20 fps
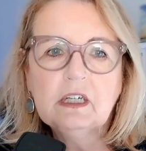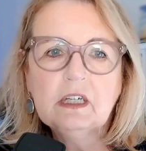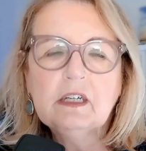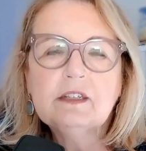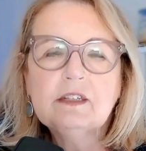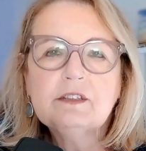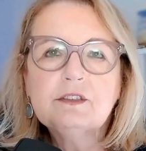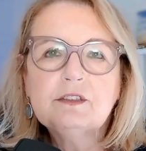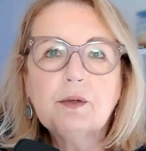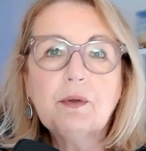
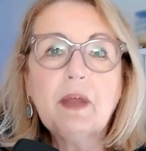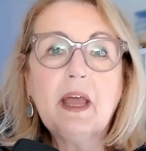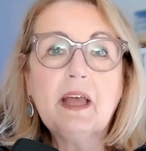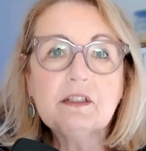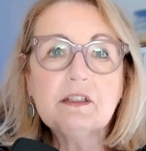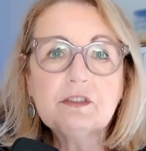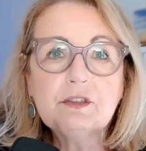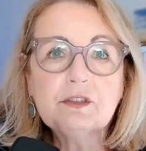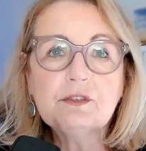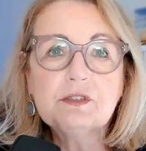So
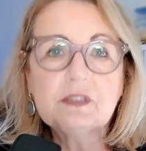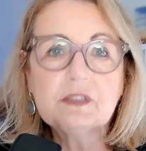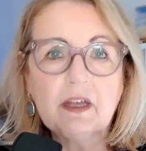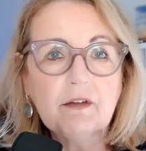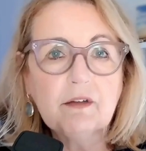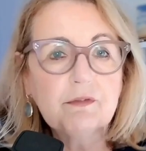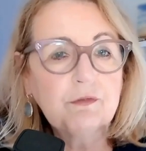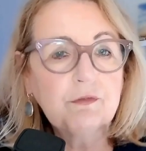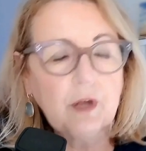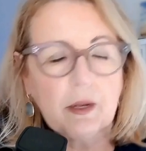ask
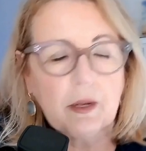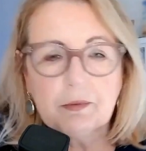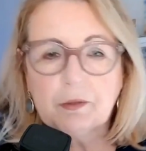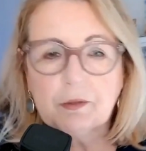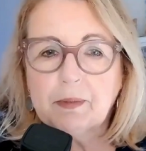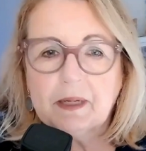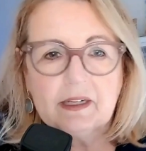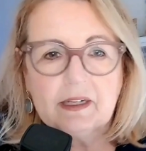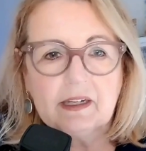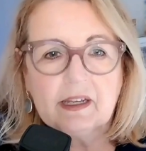yourself, grab your
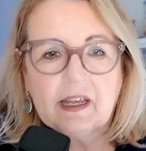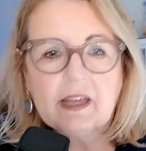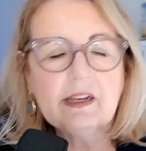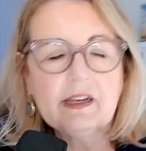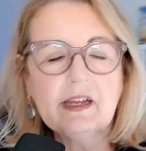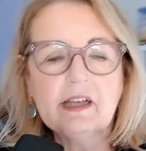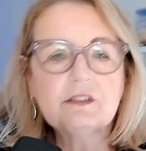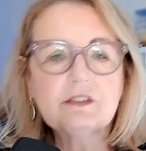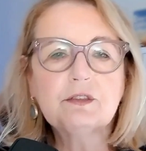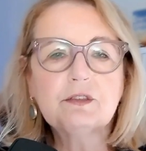pen again,
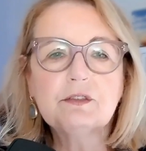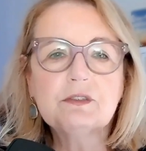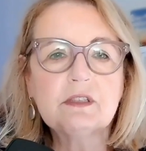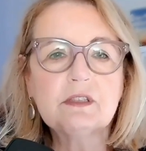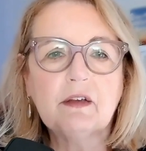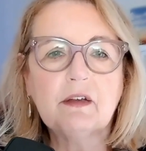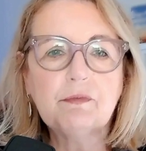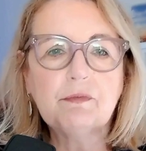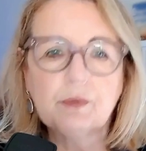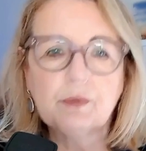ask
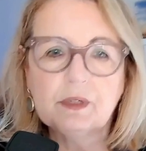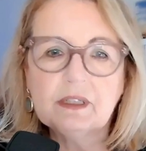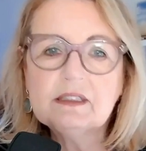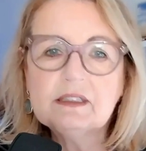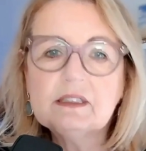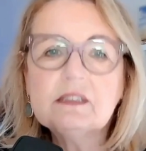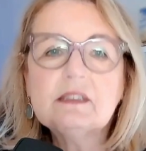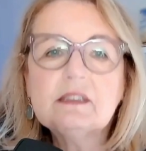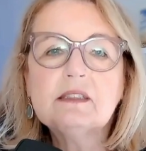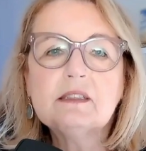yourself, what is
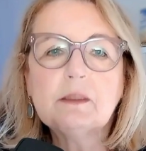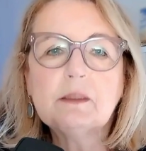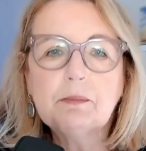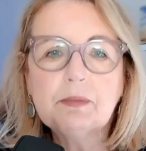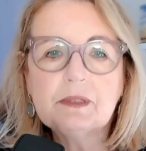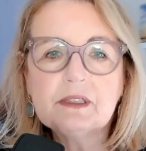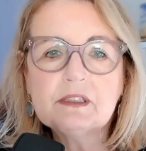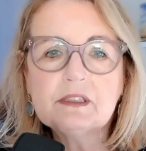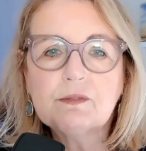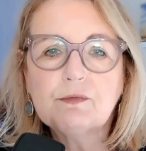the
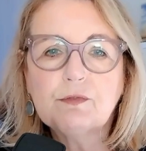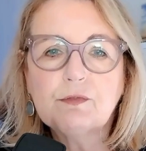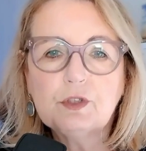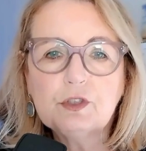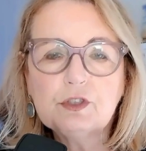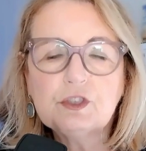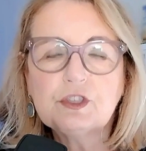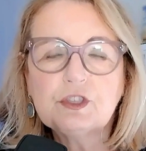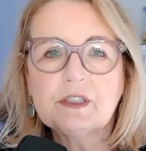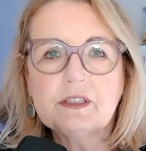simplest
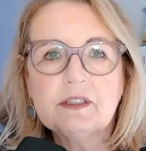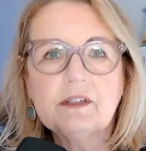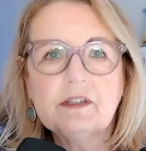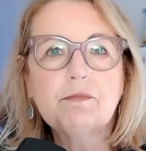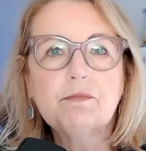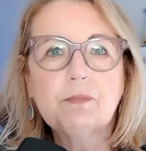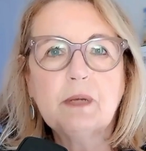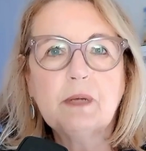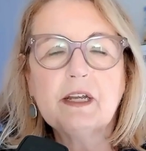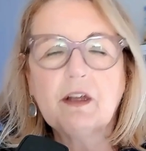version of
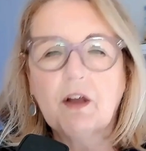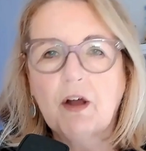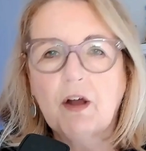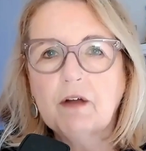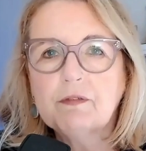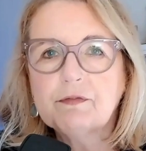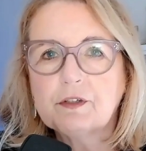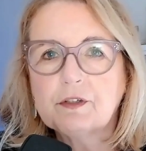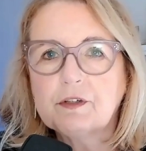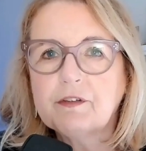my
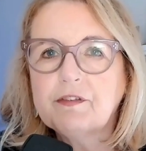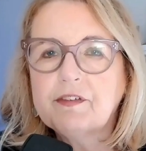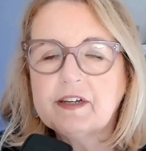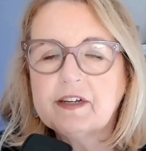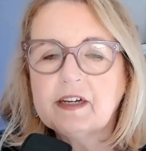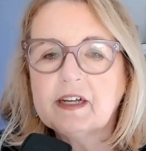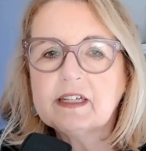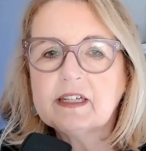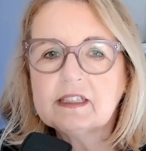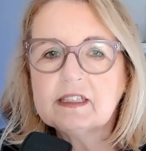offer that
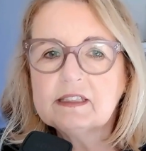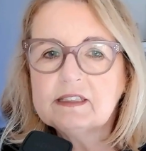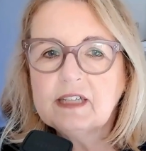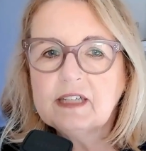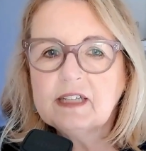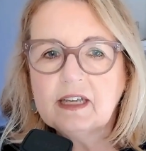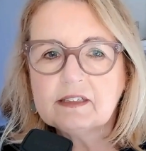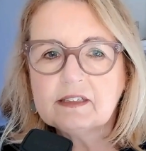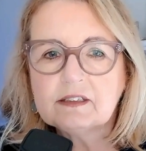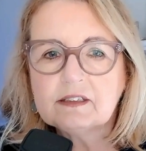I can
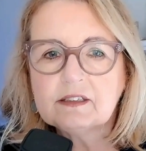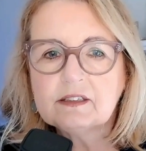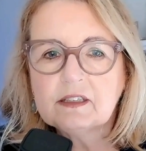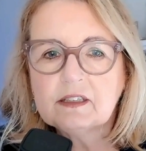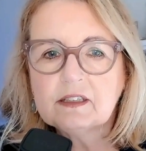test?